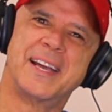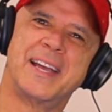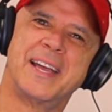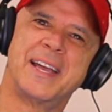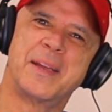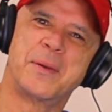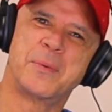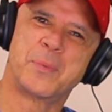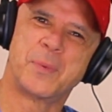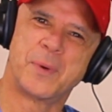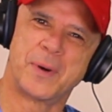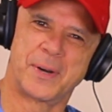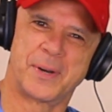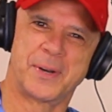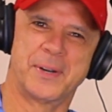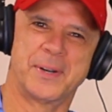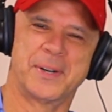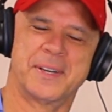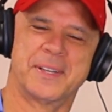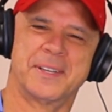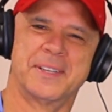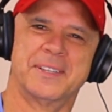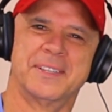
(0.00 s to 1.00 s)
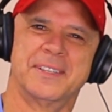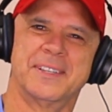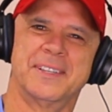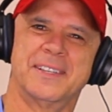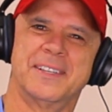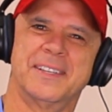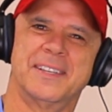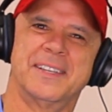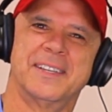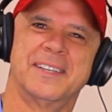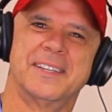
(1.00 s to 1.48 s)
a word.
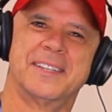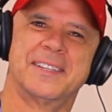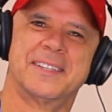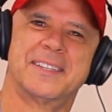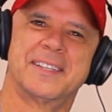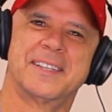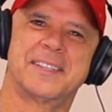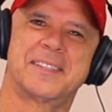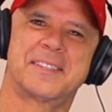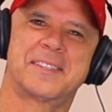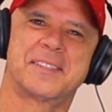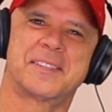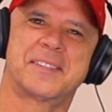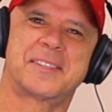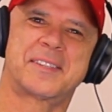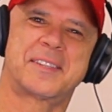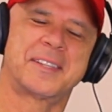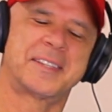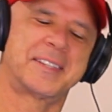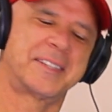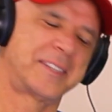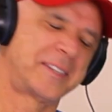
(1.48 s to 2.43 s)
This is the